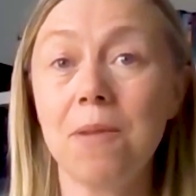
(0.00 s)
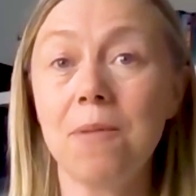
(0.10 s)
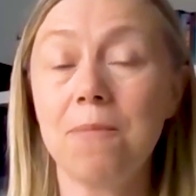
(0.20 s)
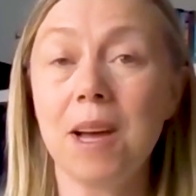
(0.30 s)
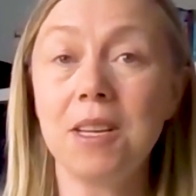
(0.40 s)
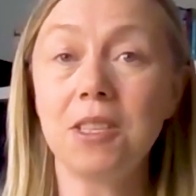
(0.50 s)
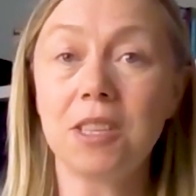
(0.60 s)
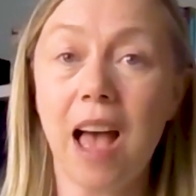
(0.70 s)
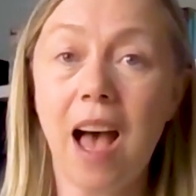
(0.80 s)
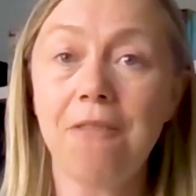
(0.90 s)
but we've managed
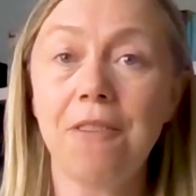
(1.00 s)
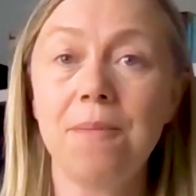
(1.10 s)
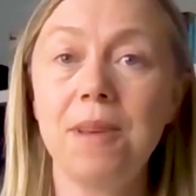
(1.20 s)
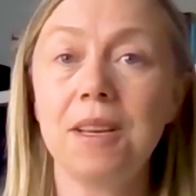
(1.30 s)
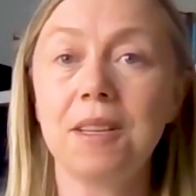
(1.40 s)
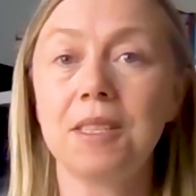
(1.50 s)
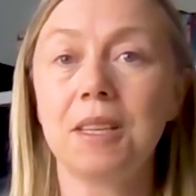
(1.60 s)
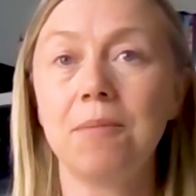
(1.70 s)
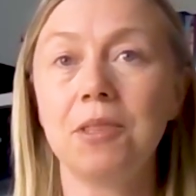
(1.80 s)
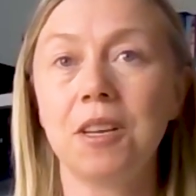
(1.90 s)
to halve our meat
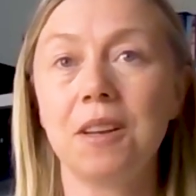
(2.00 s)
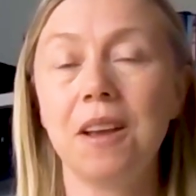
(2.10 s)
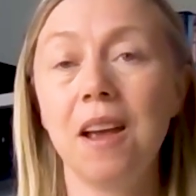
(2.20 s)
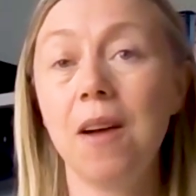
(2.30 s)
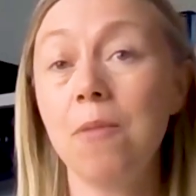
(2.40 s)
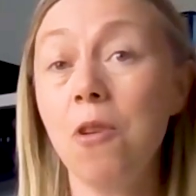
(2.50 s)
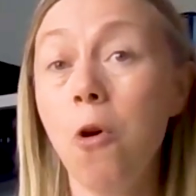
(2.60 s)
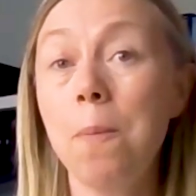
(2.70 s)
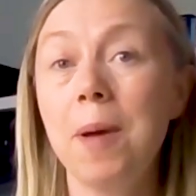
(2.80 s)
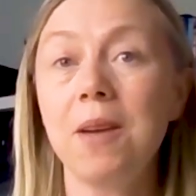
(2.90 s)
consumption, and we're
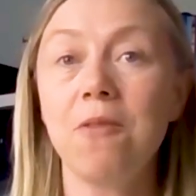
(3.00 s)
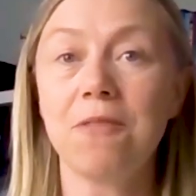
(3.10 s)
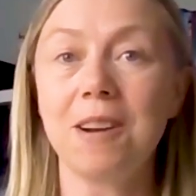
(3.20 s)
hoping over